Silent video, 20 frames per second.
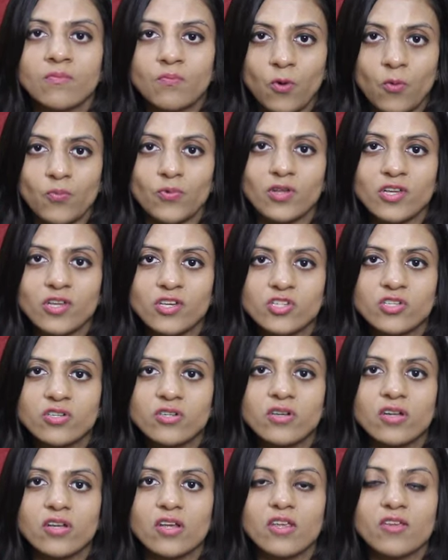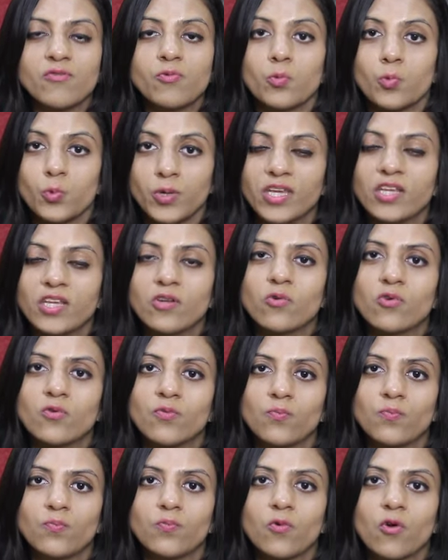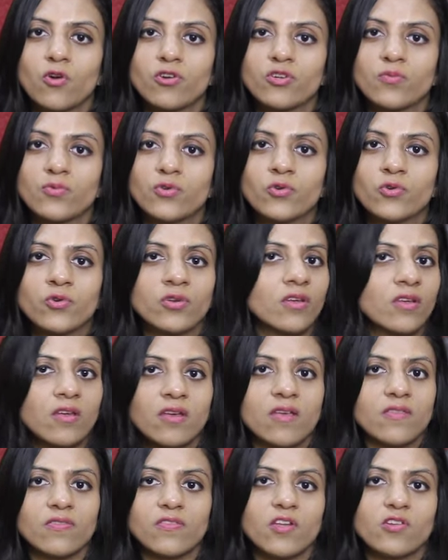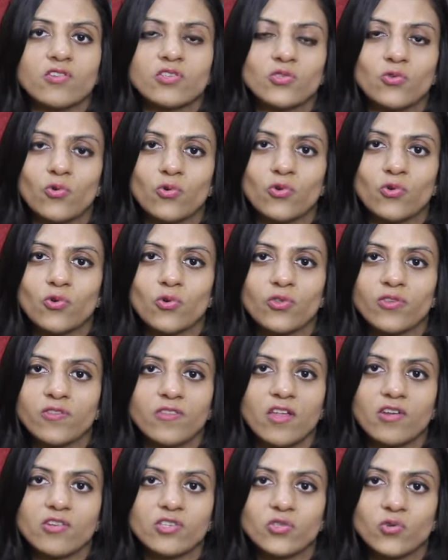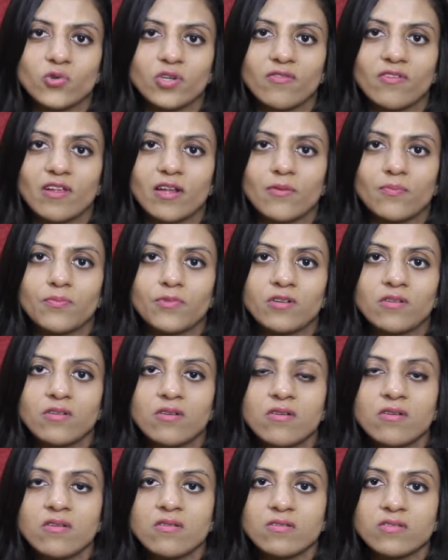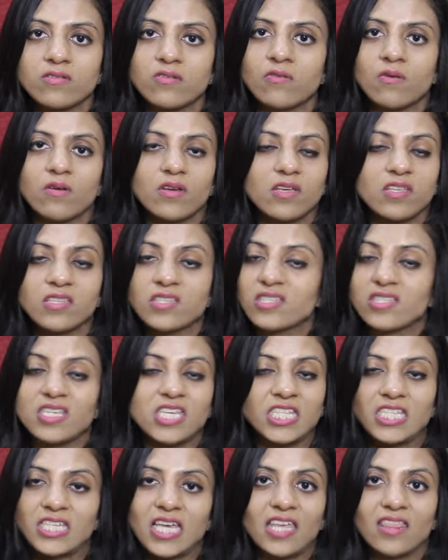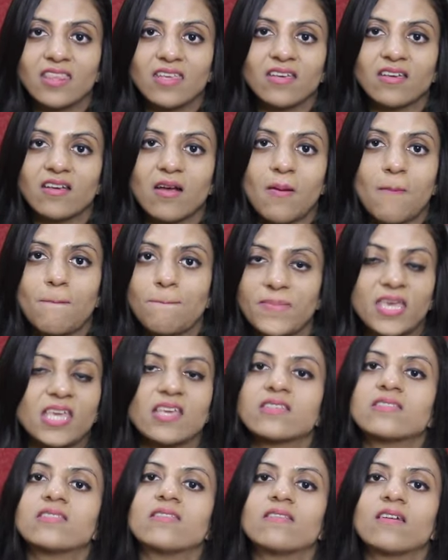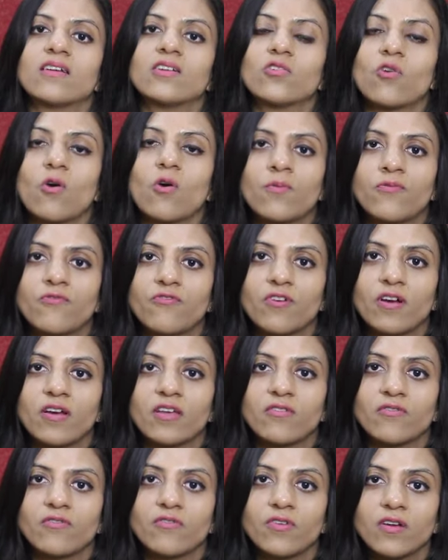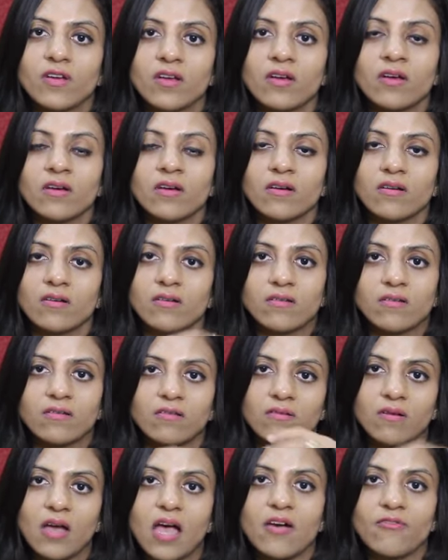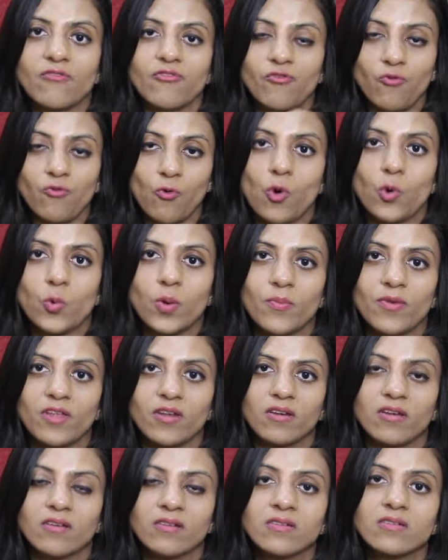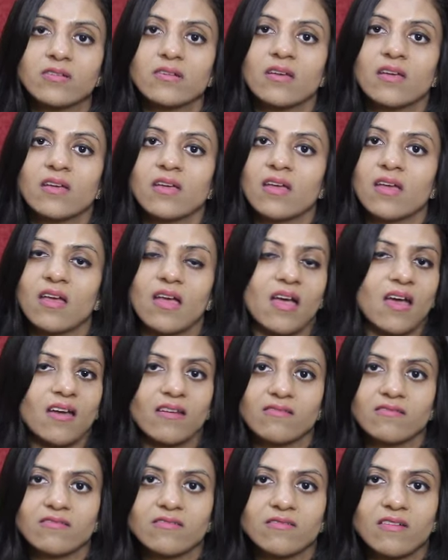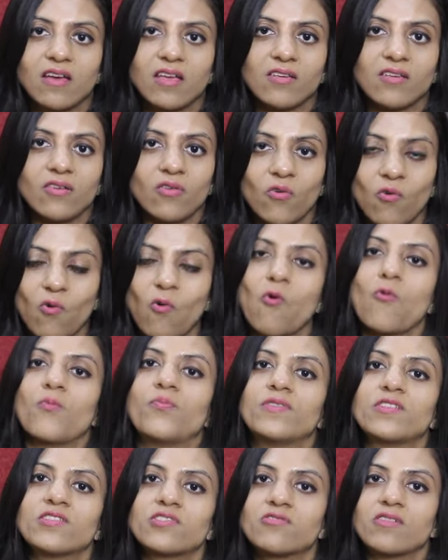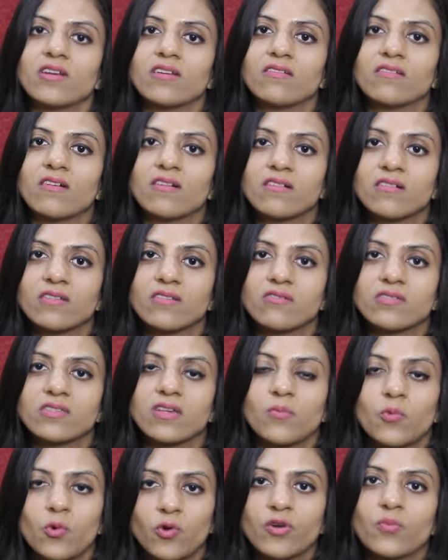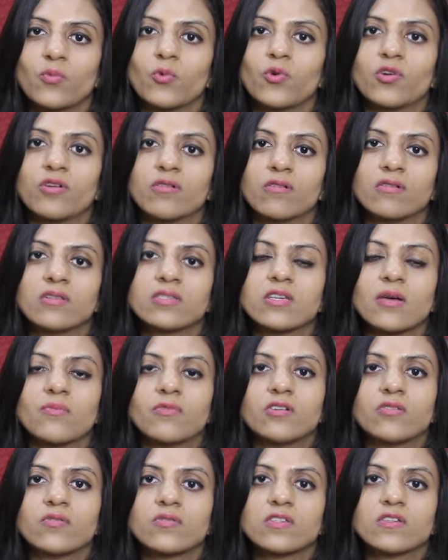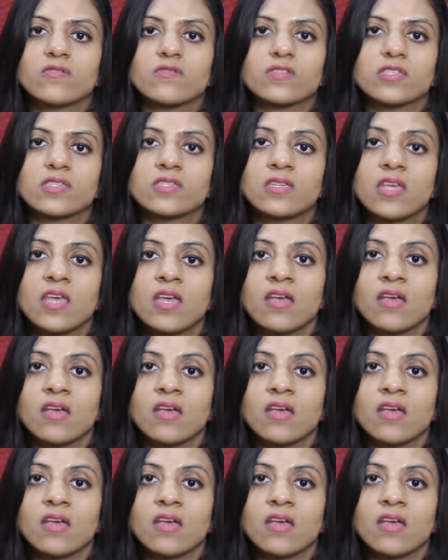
population, if we don't contribute, there is no growth, there is no development. So it's, it's I think, amazing that top five uh, have four women in it. And I hope this trend continues and more and more girls come into the services